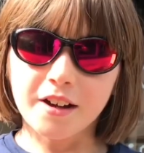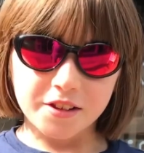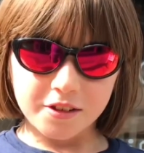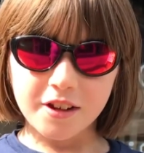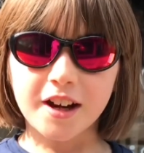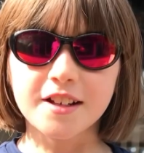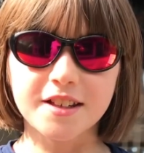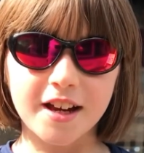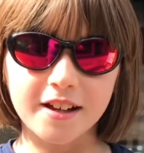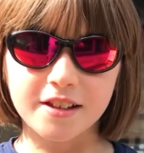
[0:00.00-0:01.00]
as you guys
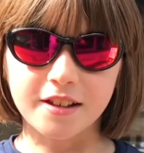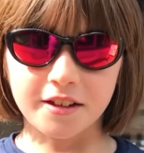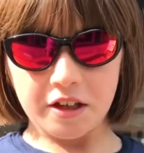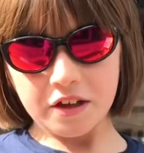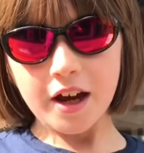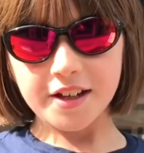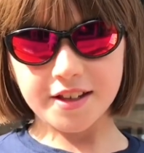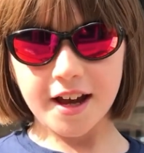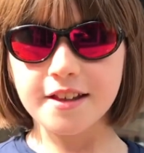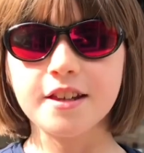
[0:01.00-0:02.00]
said and as I
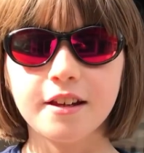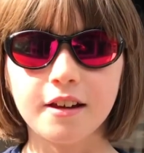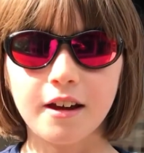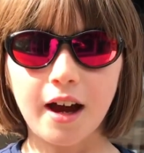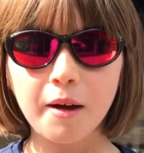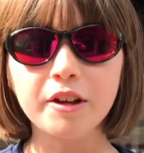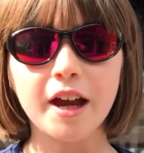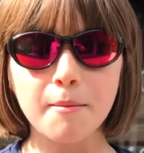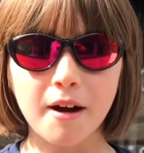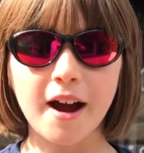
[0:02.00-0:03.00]
said, I'm
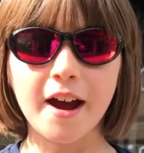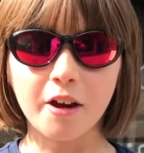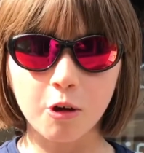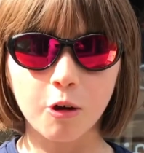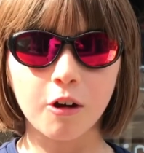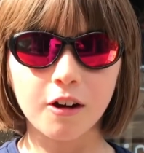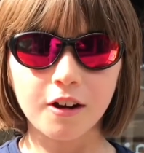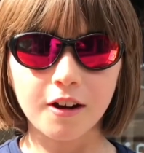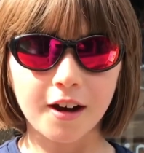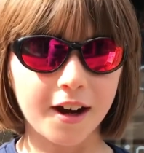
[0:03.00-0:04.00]
getting my hair cut
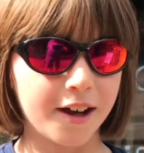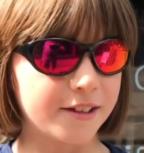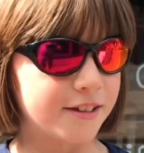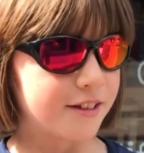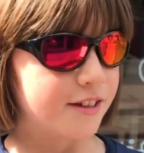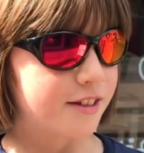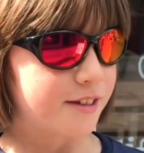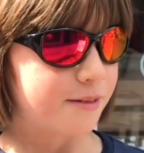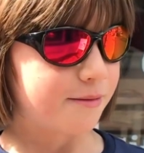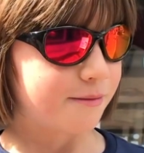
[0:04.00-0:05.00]
and
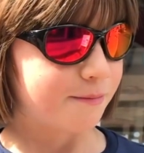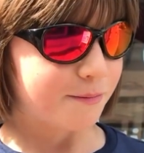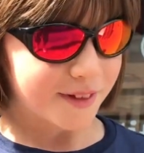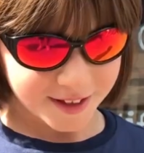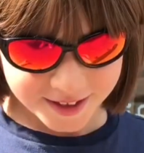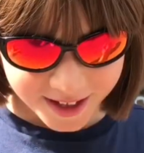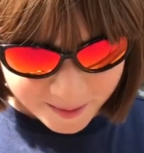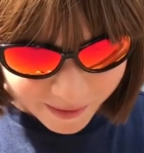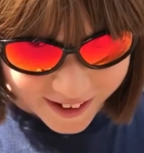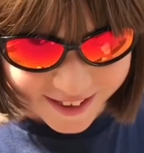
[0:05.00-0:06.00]

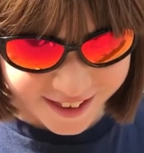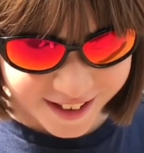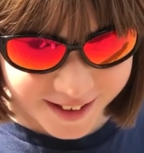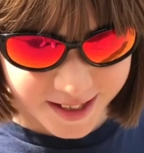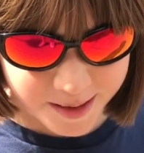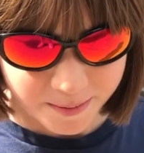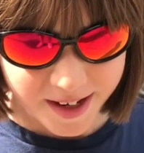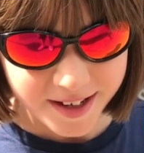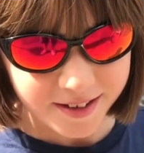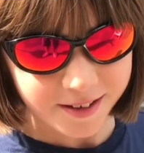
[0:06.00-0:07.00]
say bye to this, it's
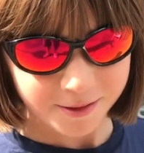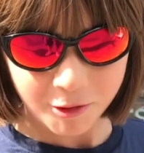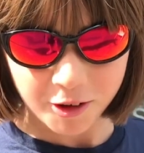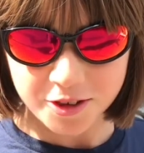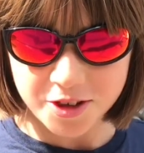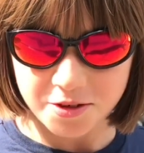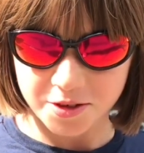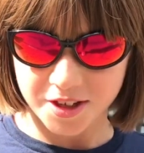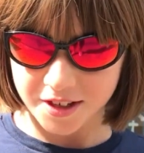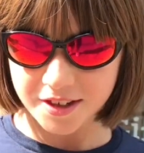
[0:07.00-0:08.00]
been what,
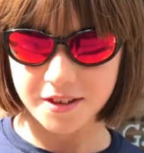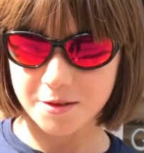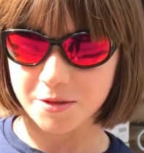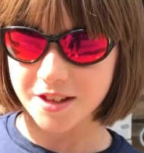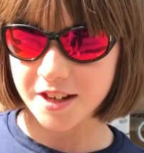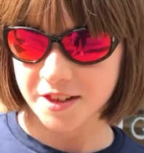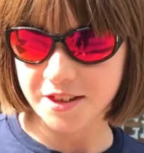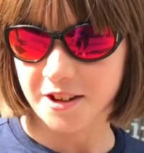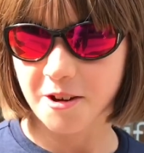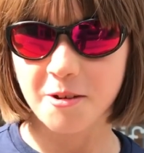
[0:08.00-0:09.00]
two seasons with this
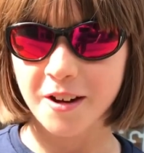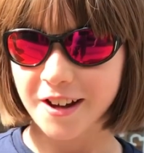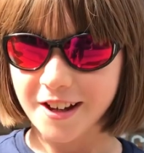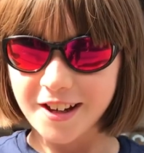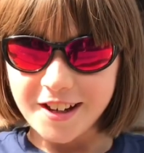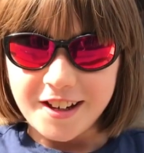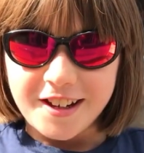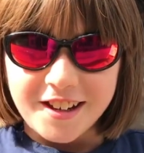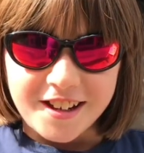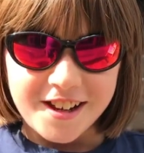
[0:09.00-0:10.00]
so
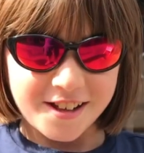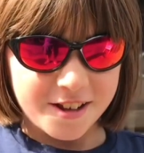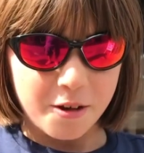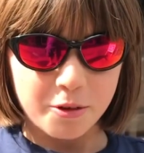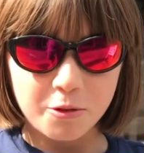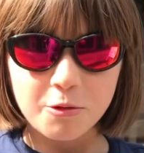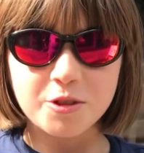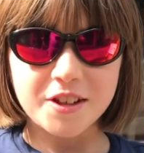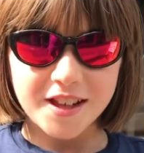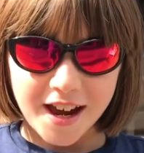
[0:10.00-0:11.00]
it's going
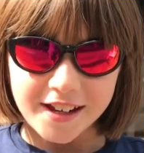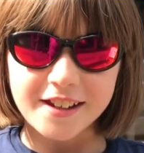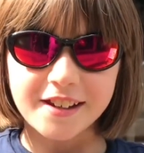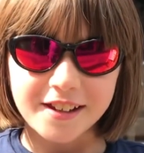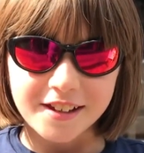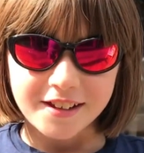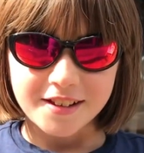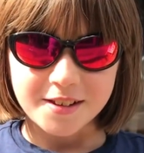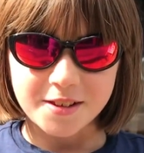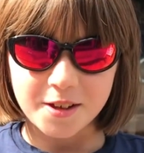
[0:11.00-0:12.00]
all today.
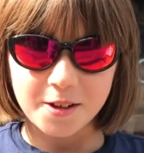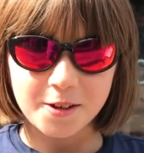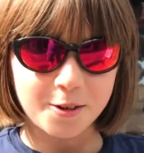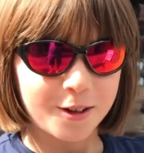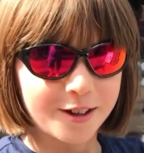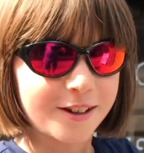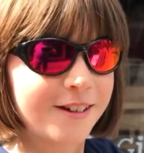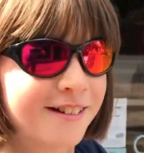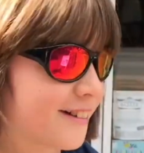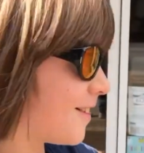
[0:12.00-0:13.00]
So,
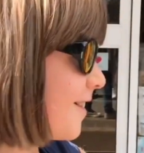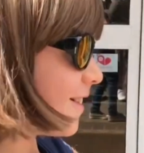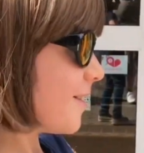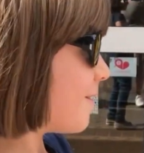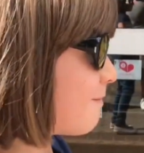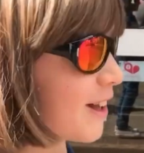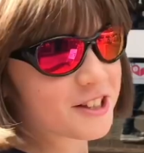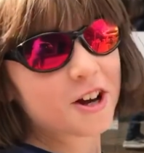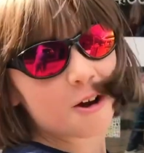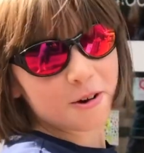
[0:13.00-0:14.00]

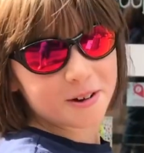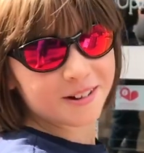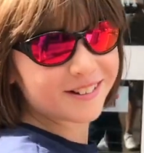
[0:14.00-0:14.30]
let's go.